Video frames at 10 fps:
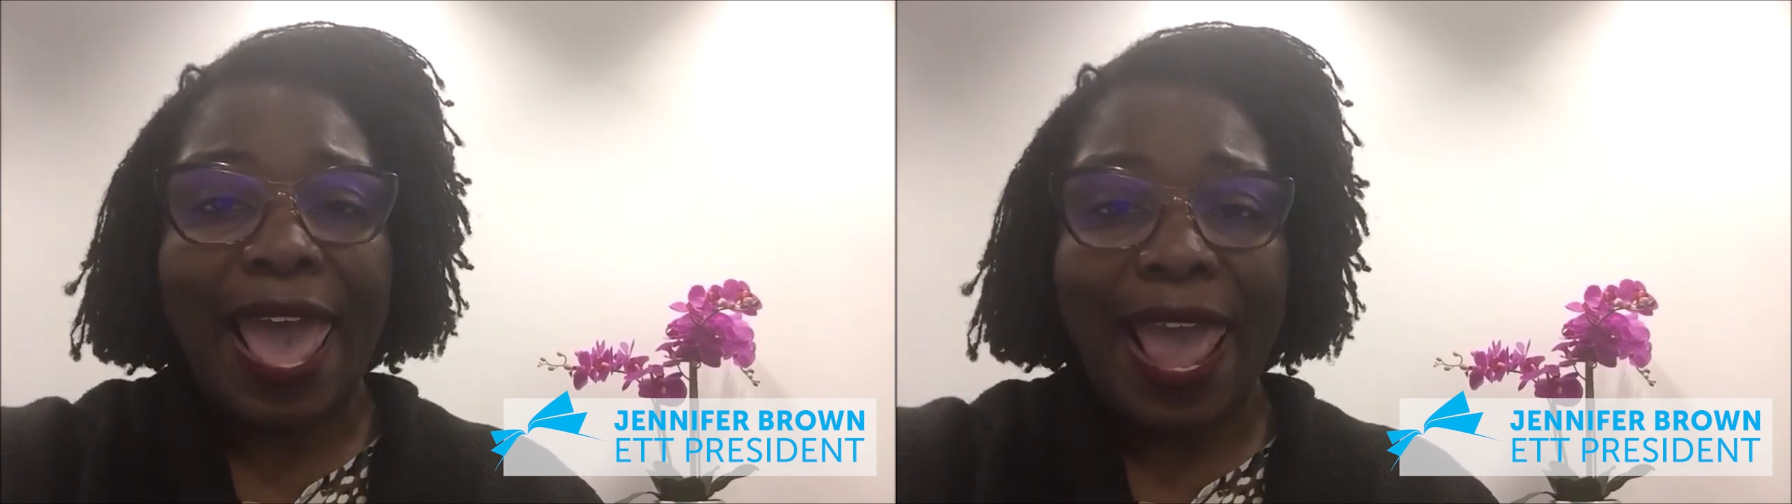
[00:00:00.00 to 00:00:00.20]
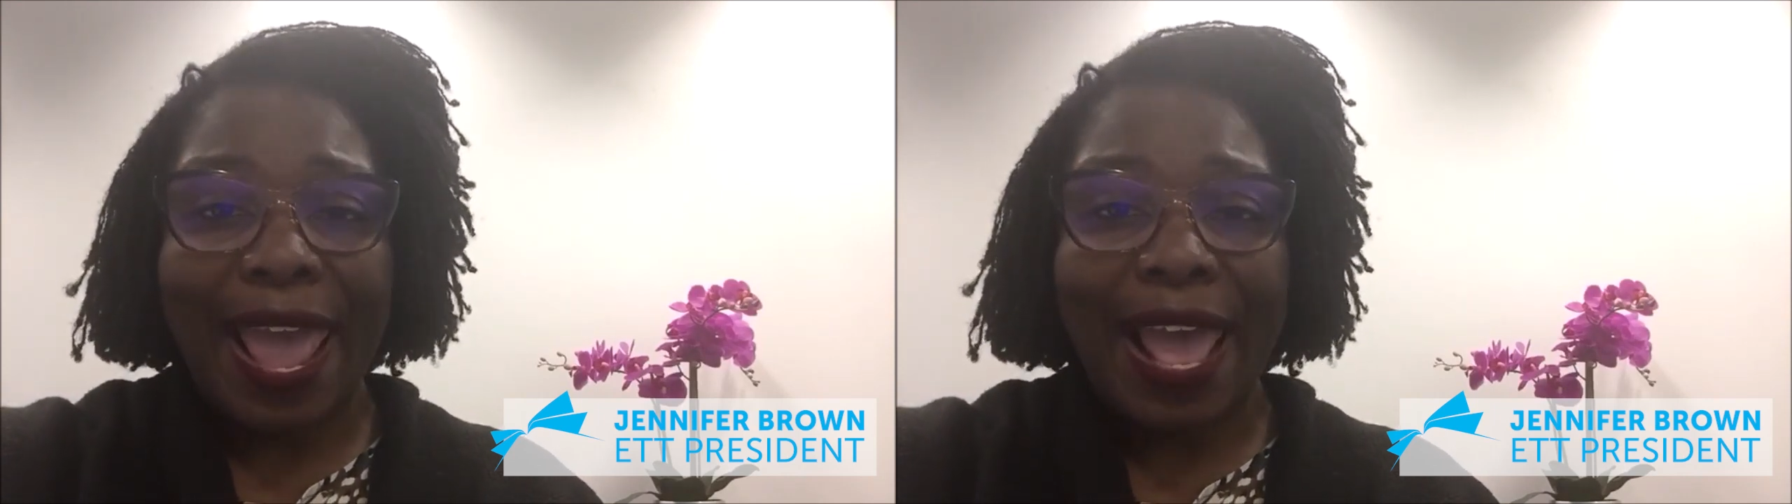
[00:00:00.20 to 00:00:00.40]

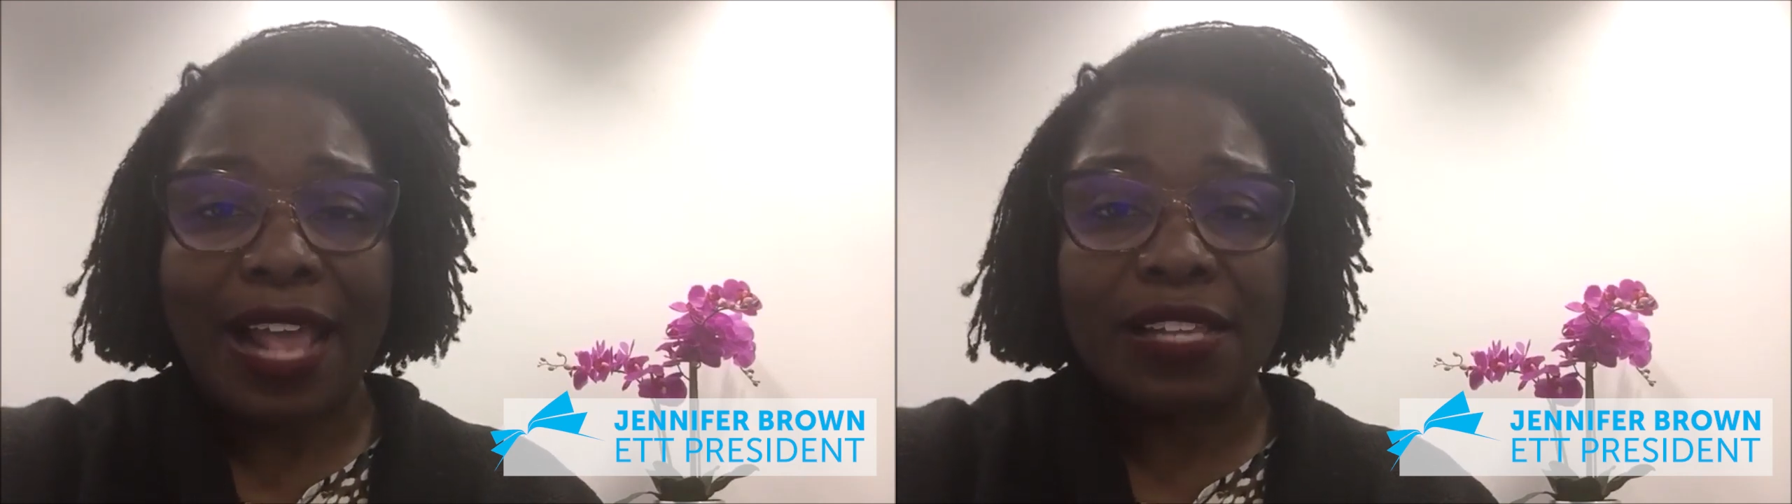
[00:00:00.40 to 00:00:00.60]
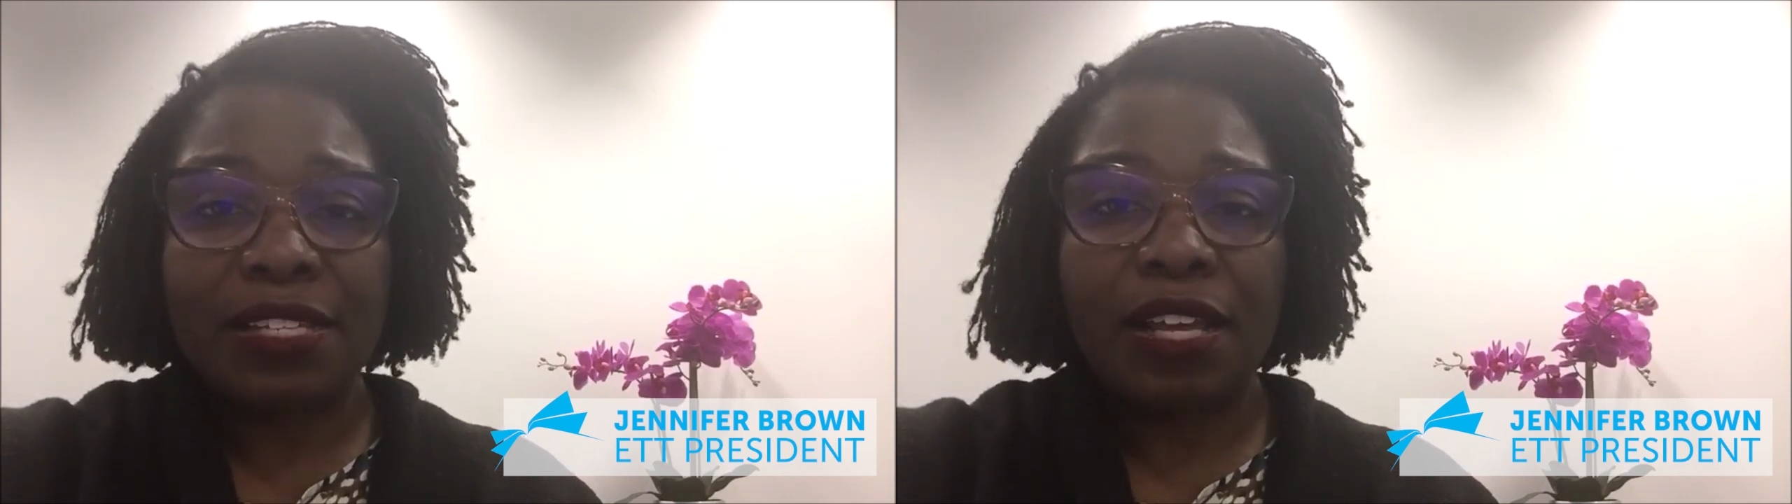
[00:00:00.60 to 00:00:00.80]

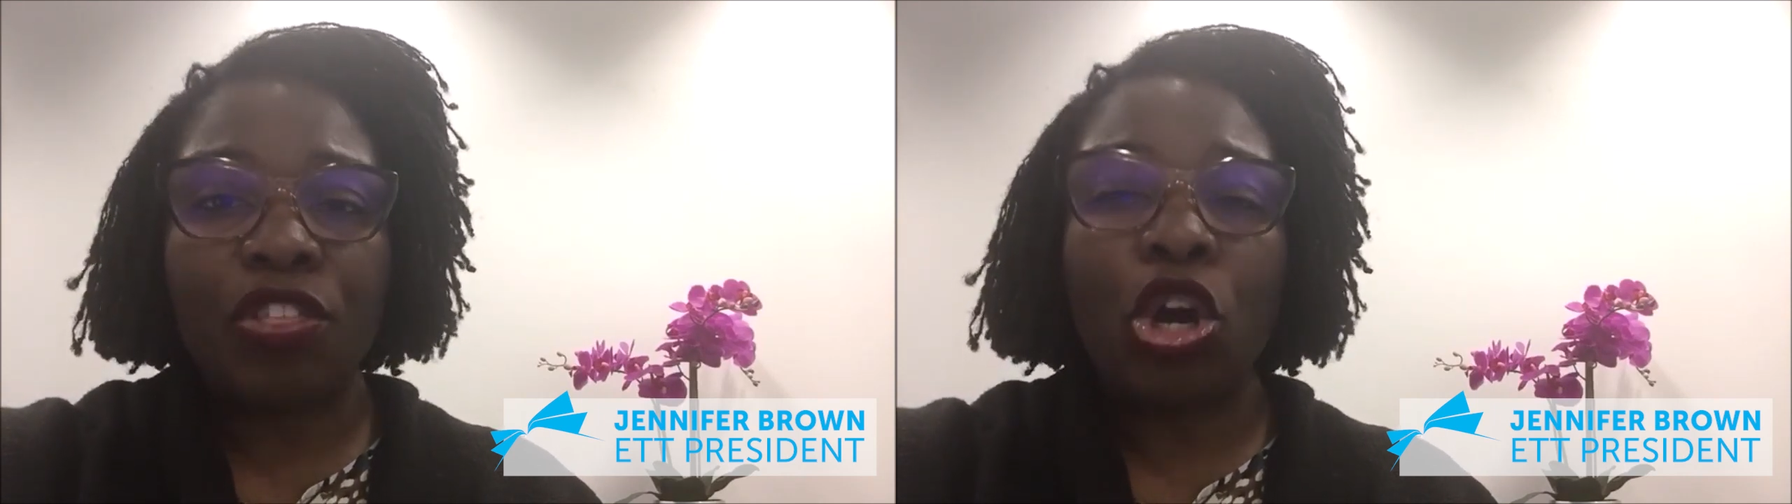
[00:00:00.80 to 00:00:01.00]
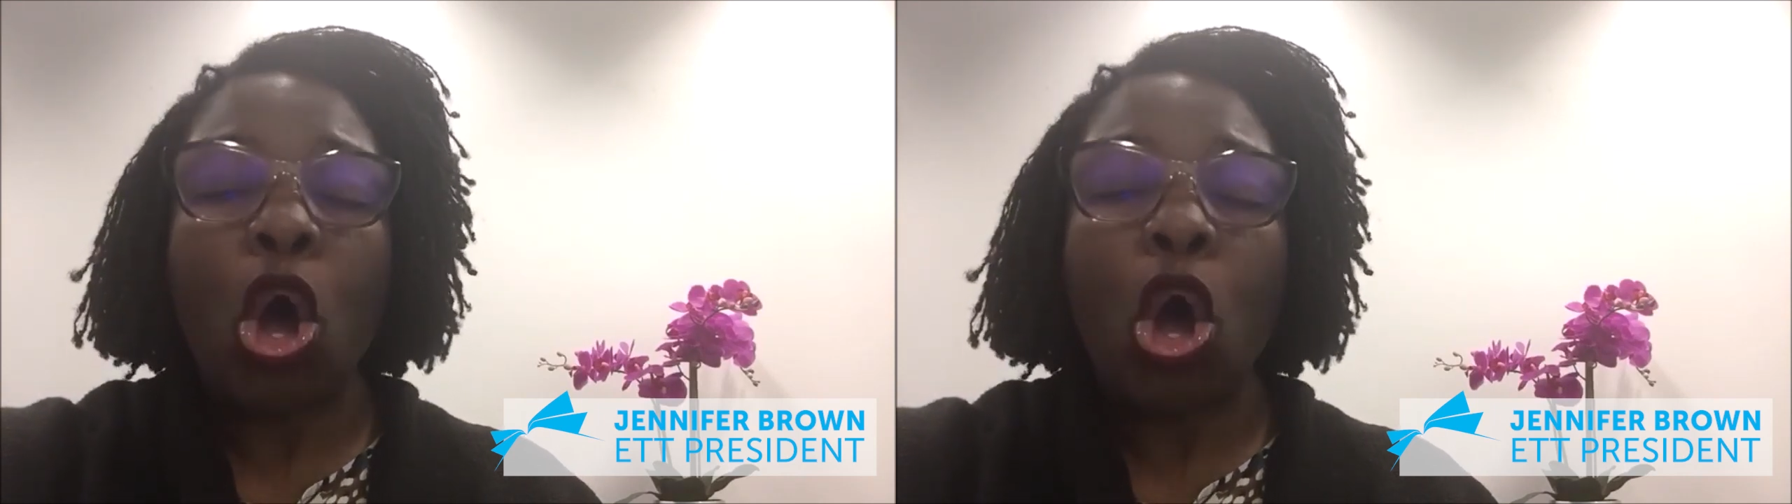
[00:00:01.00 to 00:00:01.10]
and the